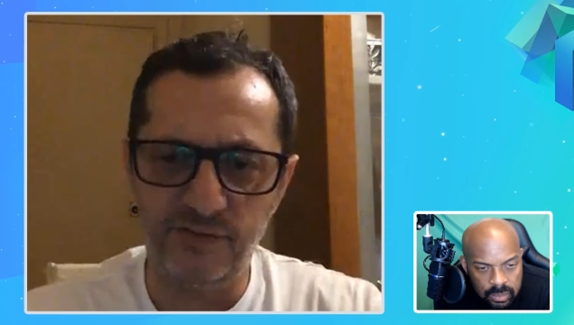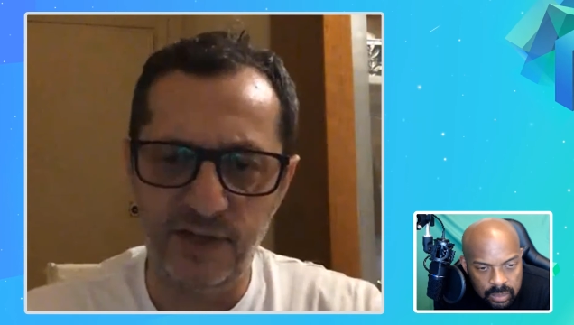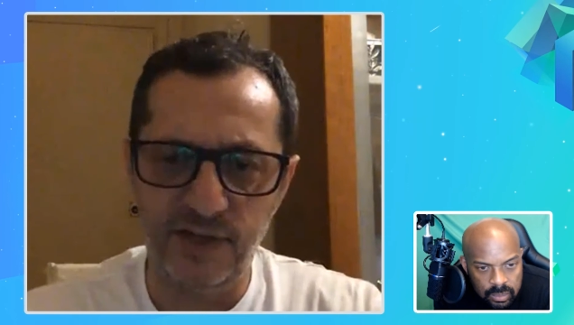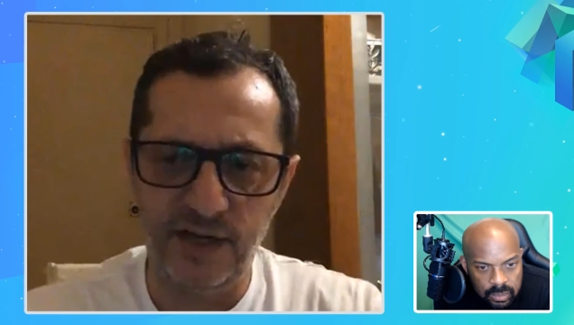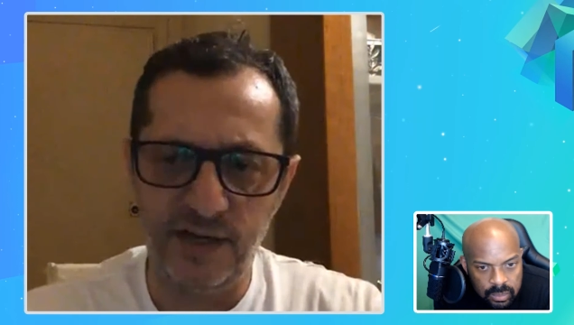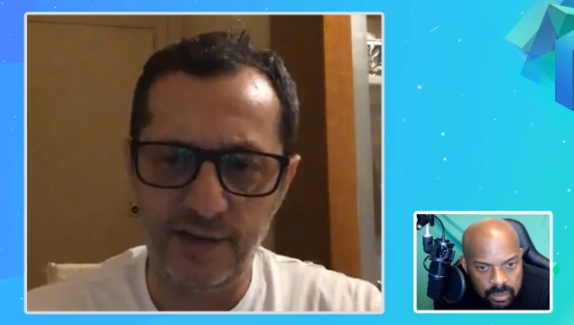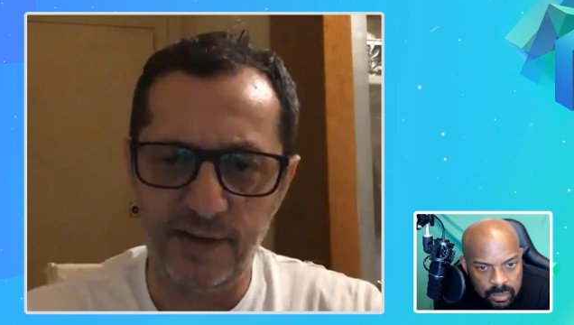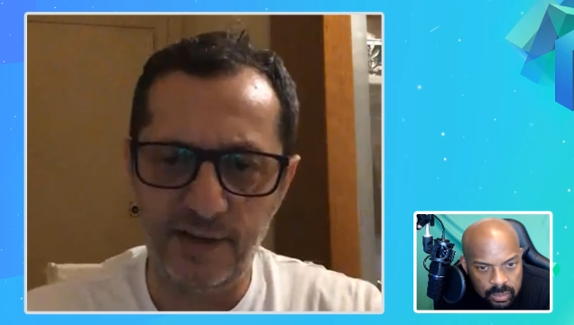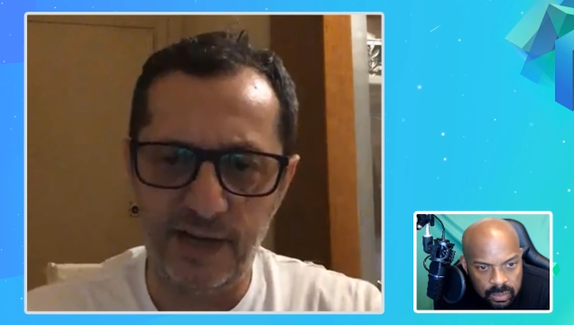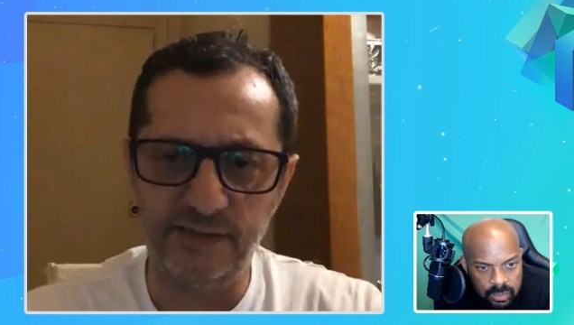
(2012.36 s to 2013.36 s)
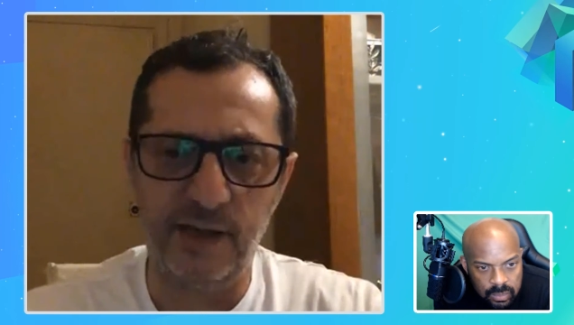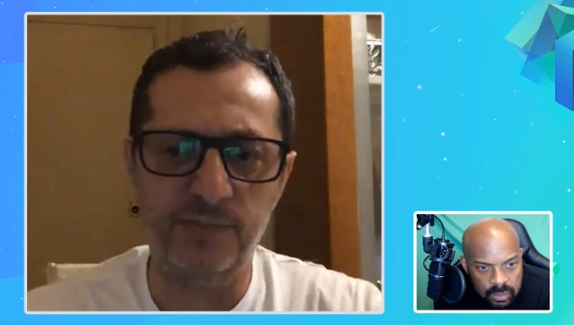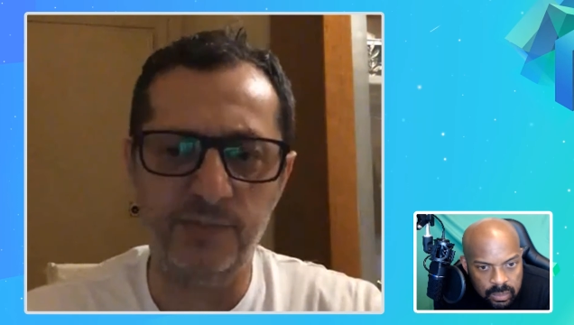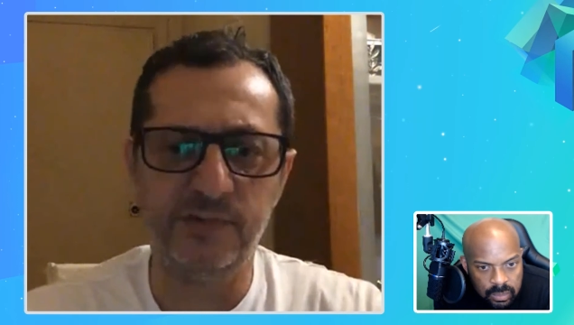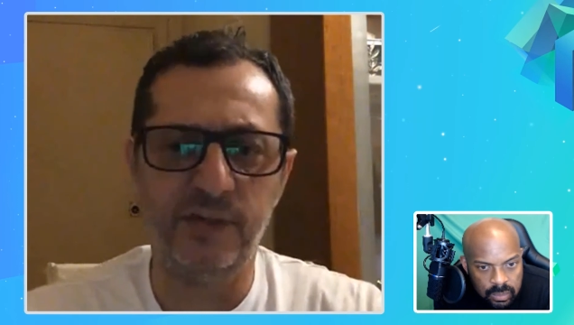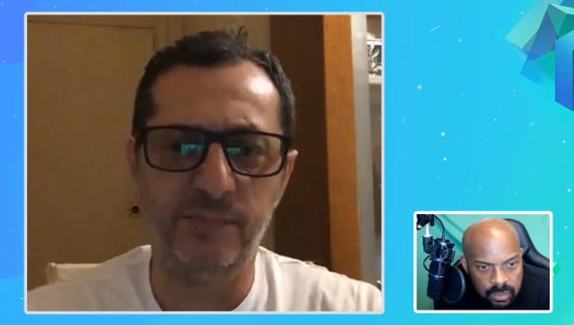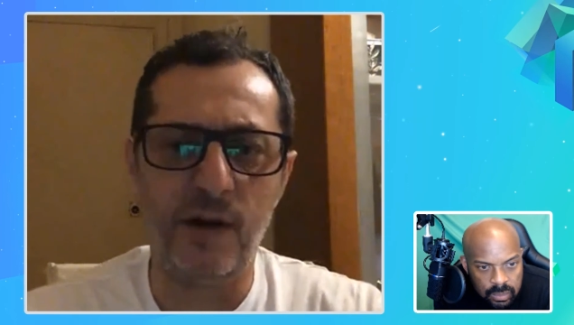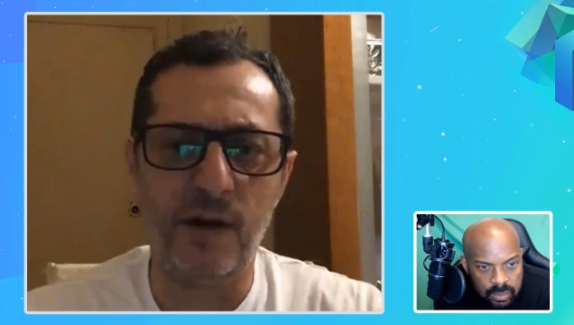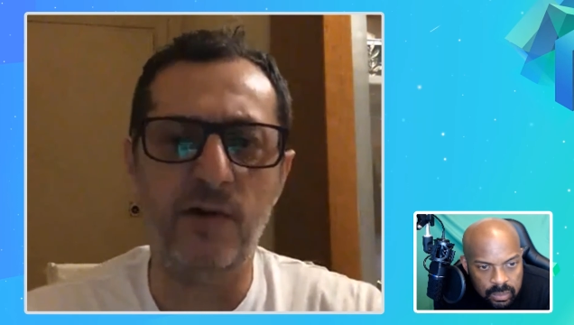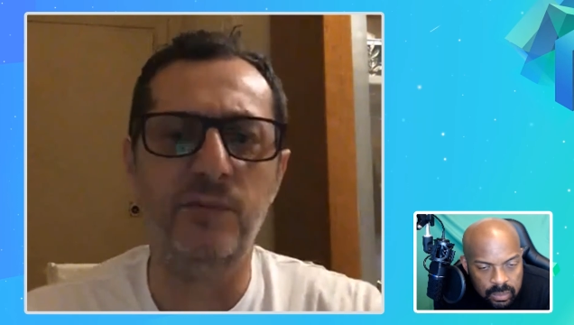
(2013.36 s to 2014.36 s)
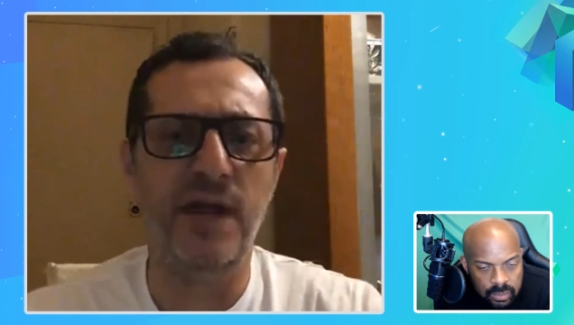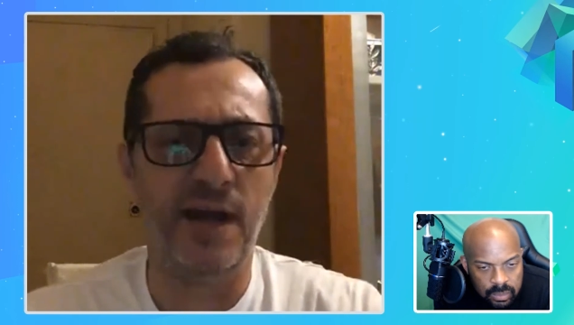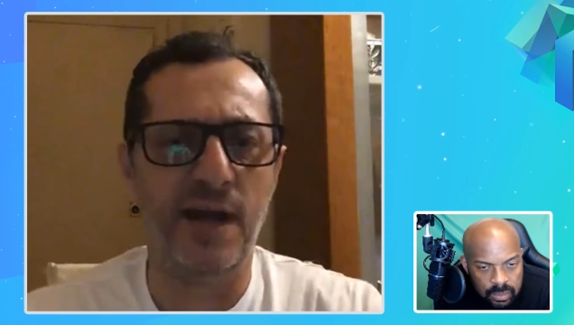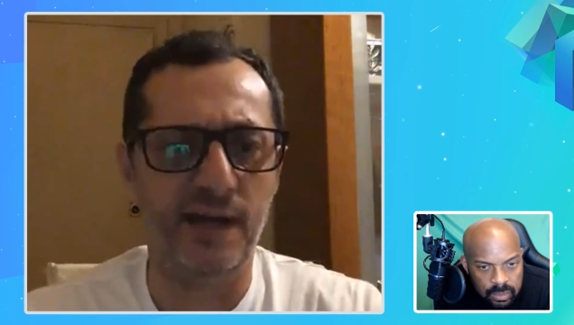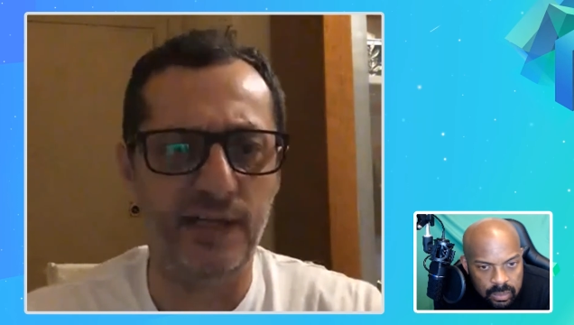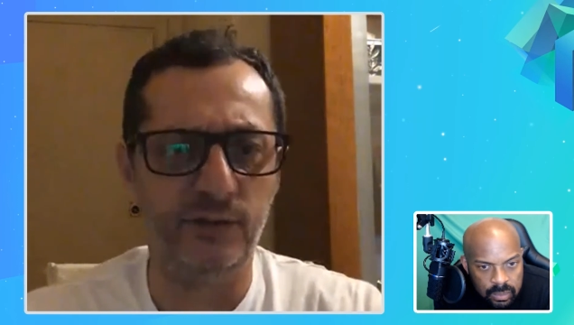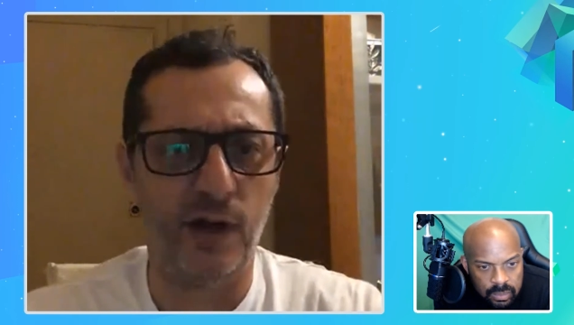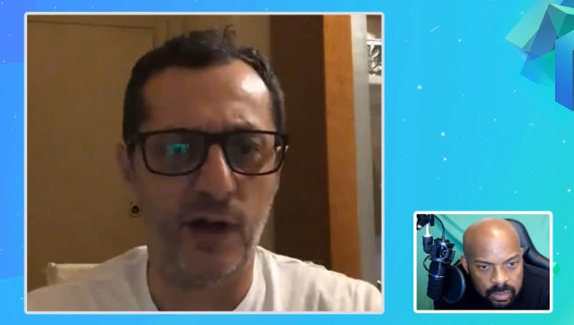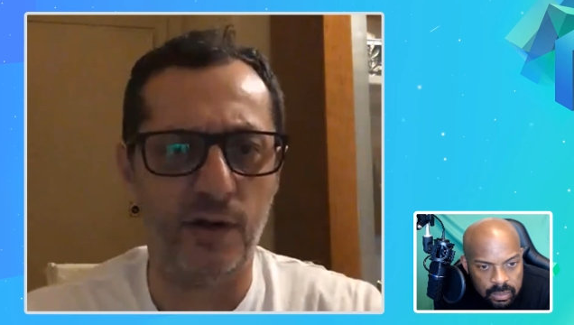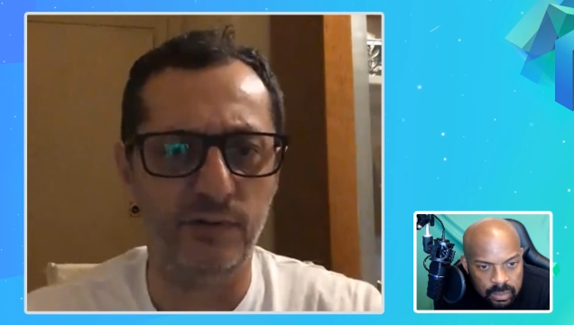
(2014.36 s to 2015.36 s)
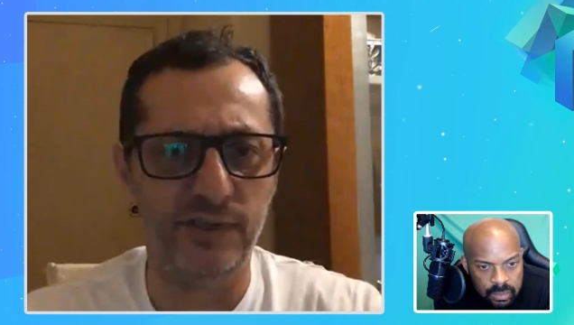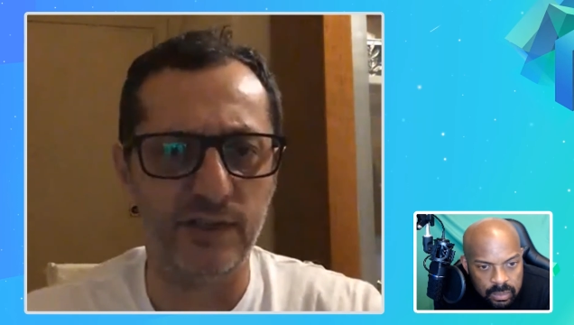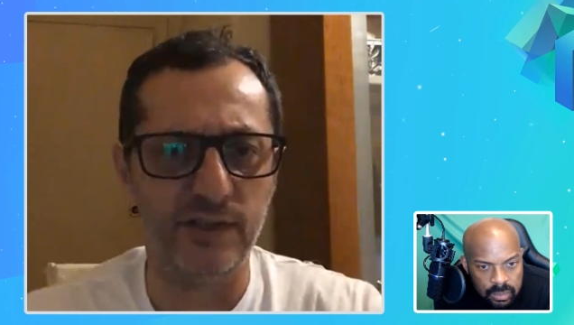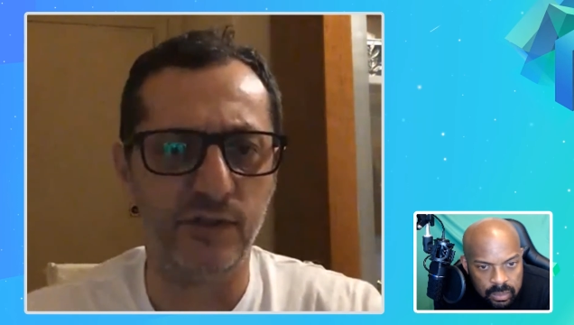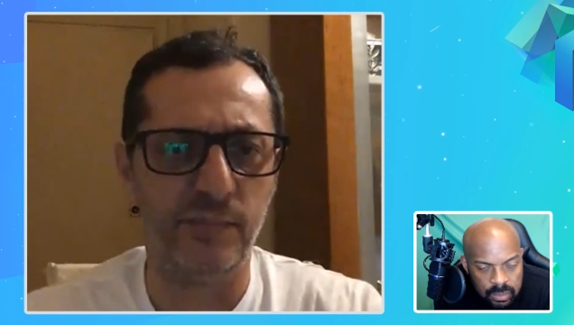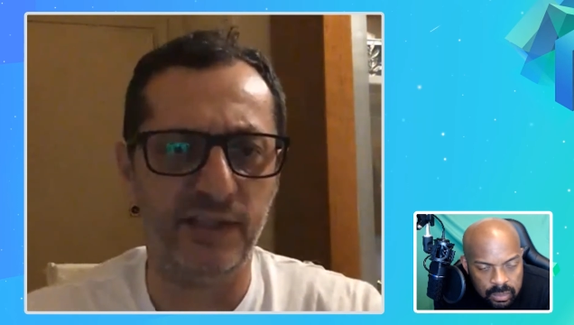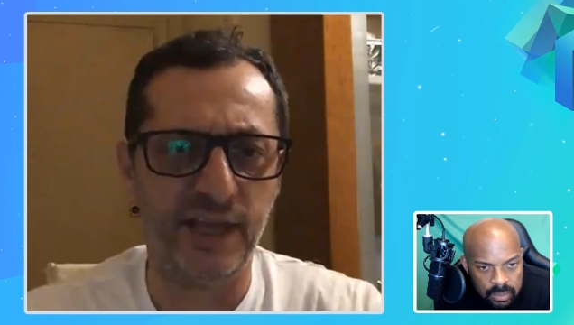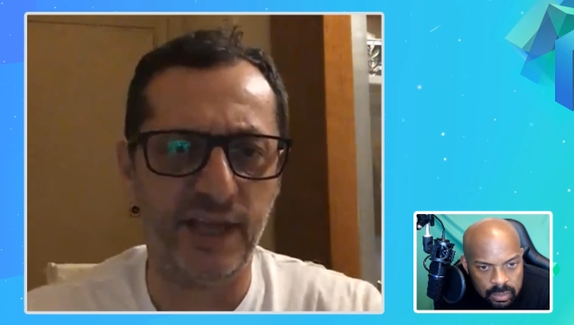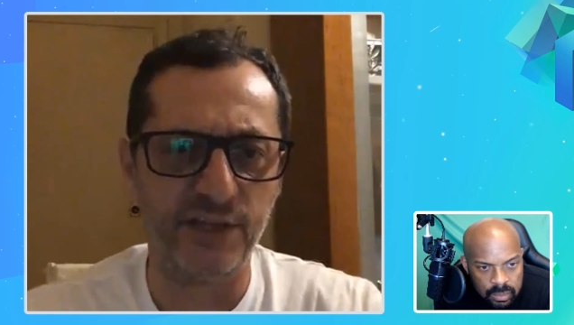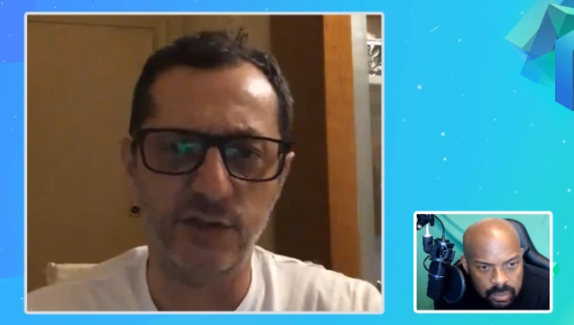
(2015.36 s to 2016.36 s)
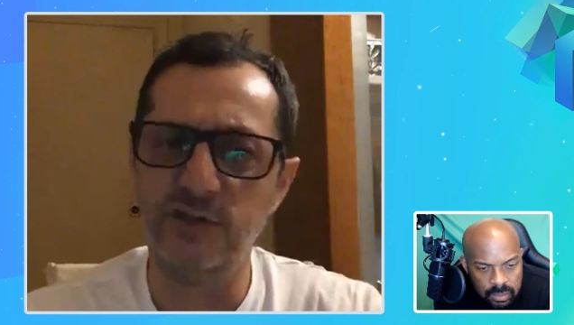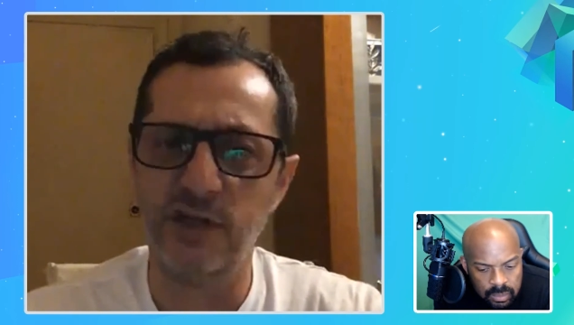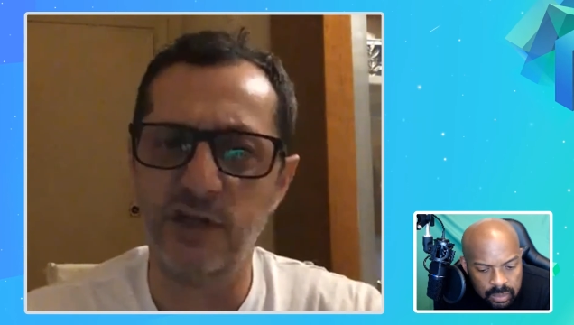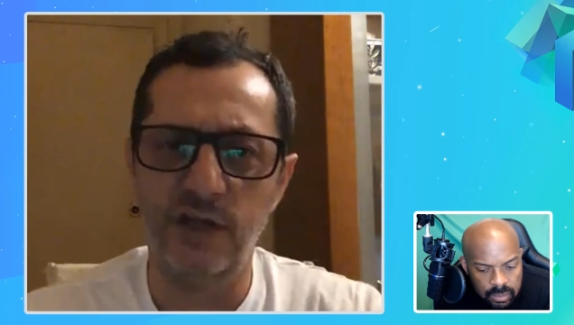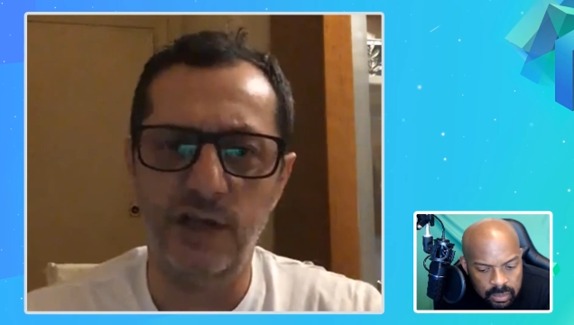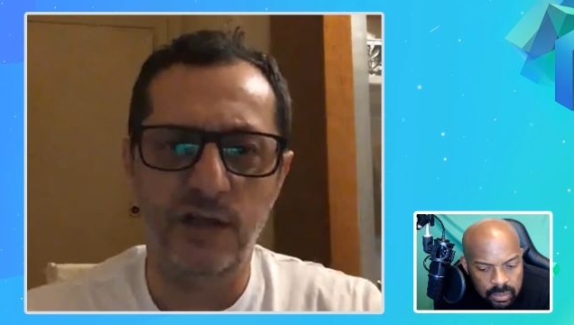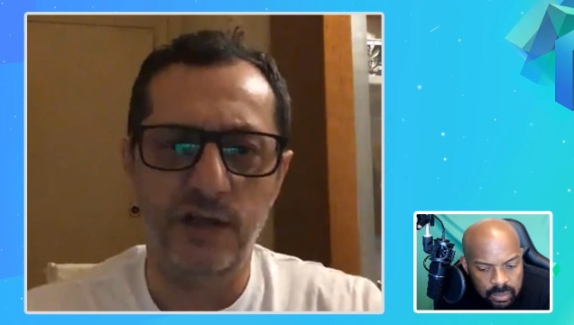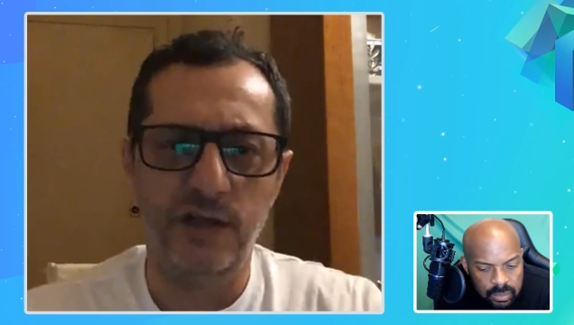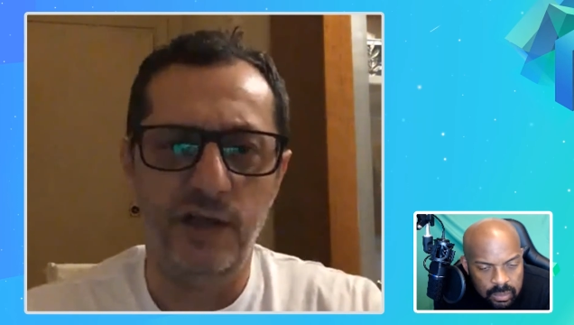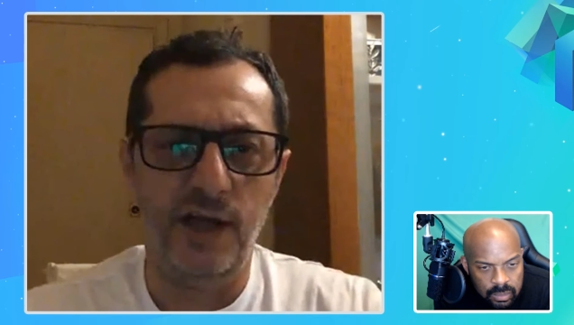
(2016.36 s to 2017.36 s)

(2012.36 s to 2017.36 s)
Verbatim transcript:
Speaker 1: have uh, adapted uh, Power BI into our desktop applications.